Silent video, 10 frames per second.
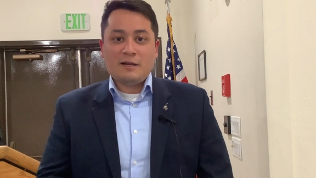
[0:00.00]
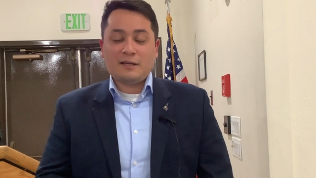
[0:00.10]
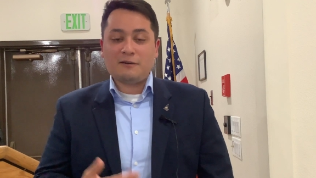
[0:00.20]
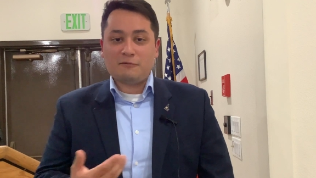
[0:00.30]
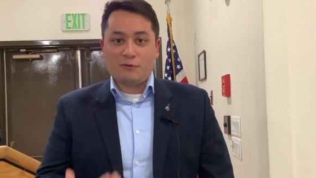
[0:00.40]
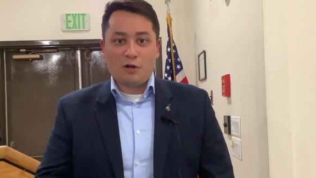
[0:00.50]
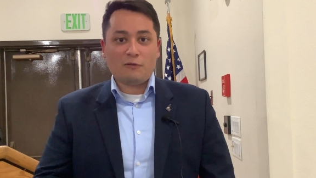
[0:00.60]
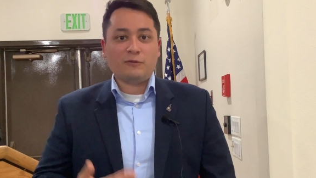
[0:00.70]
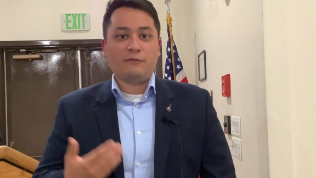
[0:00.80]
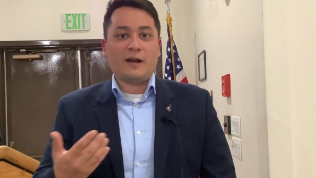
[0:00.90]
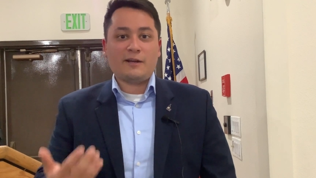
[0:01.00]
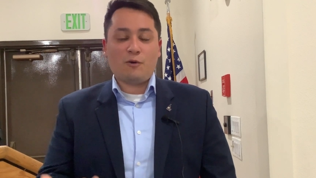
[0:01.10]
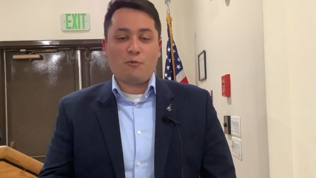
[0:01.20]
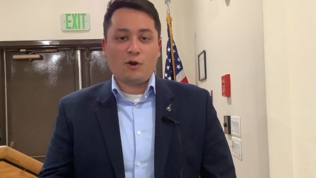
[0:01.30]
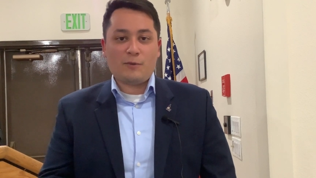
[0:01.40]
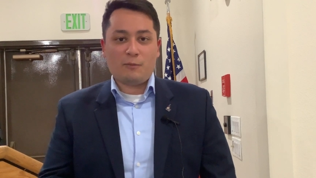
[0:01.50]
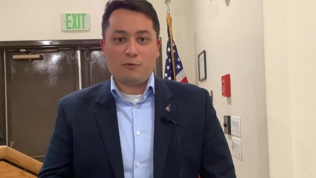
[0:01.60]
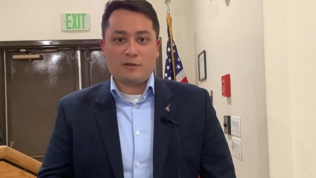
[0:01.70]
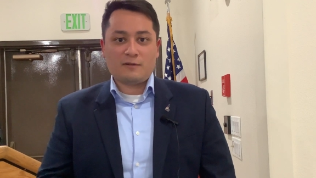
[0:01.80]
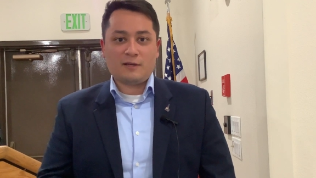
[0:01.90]
get involved, find out more about
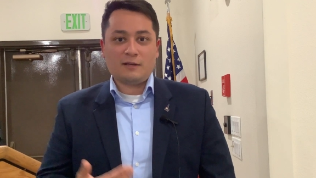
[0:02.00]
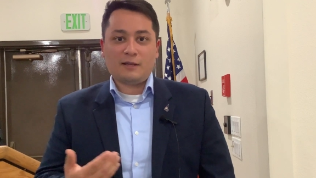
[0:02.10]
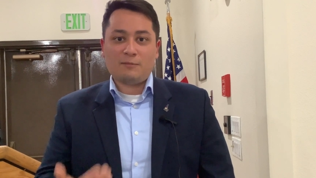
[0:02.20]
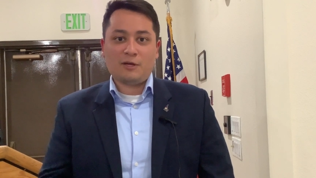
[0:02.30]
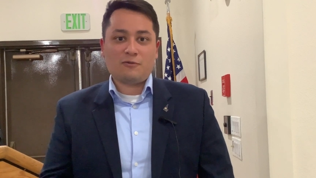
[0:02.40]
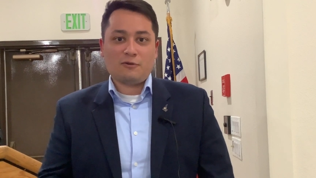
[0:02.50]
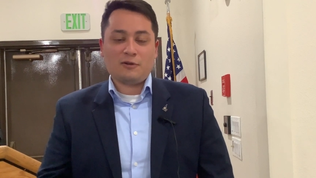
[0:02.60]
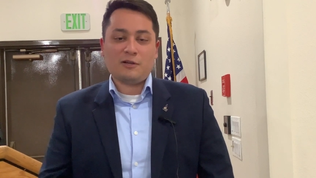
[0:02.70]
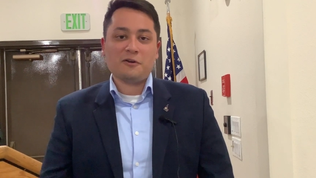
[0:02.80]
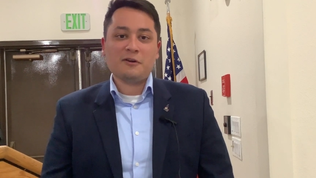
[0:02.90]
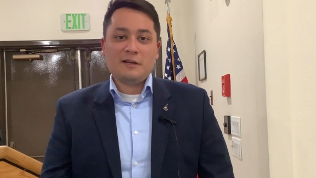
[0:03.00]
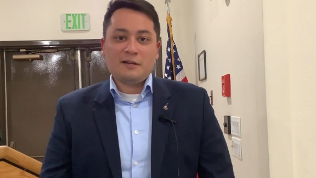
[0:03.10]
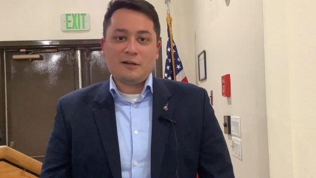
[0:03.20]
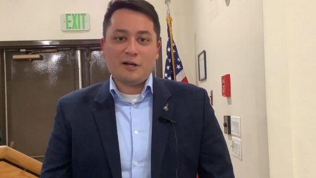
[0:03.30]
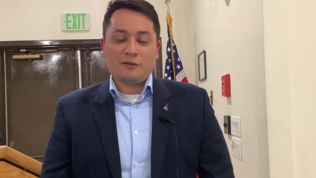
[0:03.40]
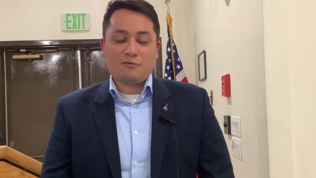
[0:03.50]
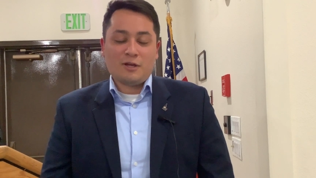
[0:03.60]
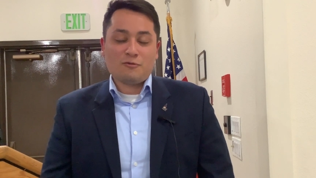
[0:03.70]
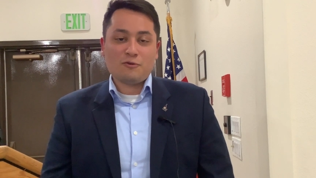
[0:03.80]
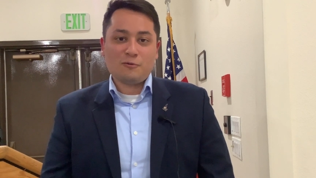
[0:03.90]
Boys State, and make sure you're here uh,
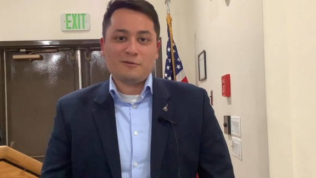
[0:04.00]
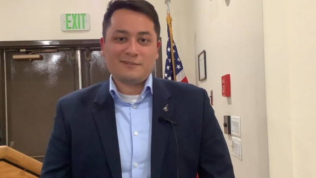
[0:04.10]
in June.